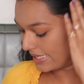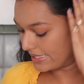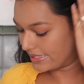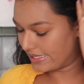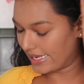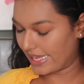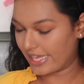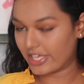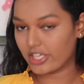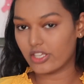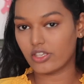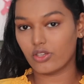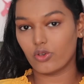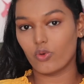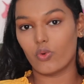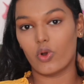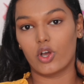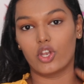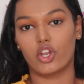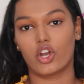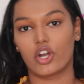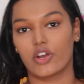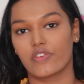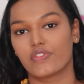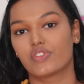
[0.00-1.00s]
take you
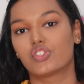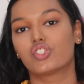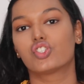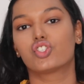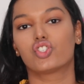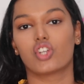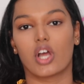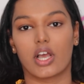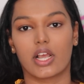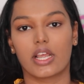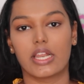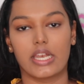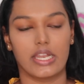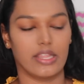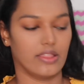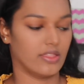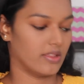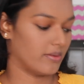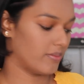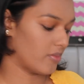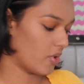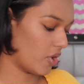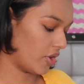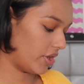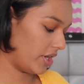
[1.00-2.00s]
a lot of struggle in
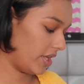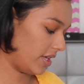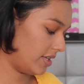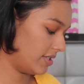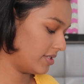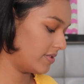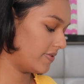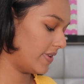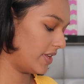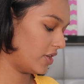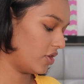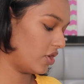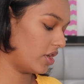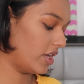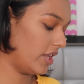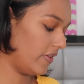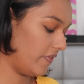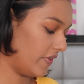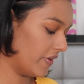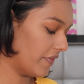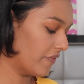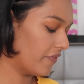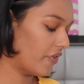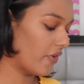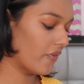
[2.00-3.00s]
the mornings when you're
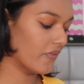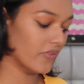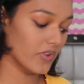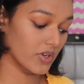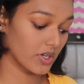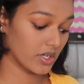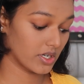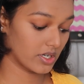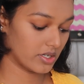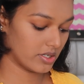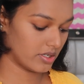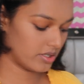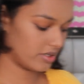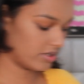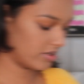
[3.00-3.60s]
leaving for work.